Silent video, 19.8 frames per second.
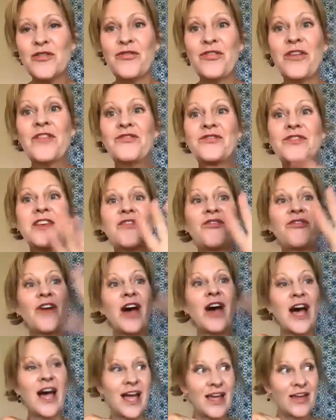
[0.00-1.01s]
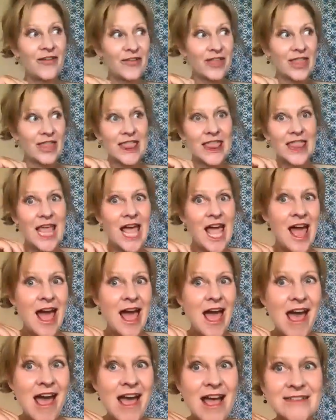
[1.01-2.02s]
55
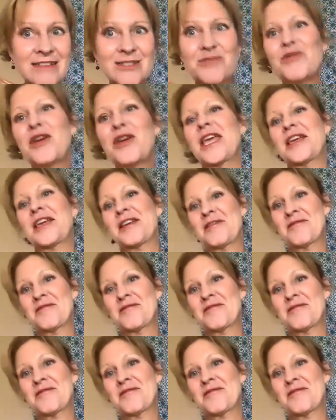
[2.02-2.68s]
last week.